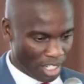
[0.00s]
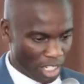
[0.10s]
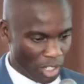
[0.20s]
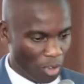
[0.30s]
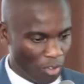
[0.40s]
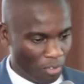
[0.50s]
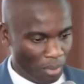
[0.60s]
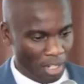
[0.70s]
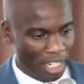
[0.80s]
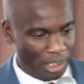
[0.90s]
So
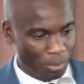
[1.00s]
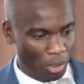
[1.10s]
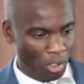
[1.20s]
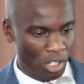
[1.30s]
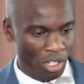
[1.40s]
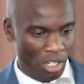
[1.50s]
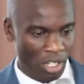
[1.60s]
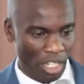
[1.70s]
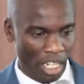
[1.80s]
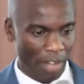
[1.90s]
from the dashboard,
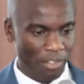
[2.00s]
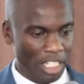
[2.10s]
I've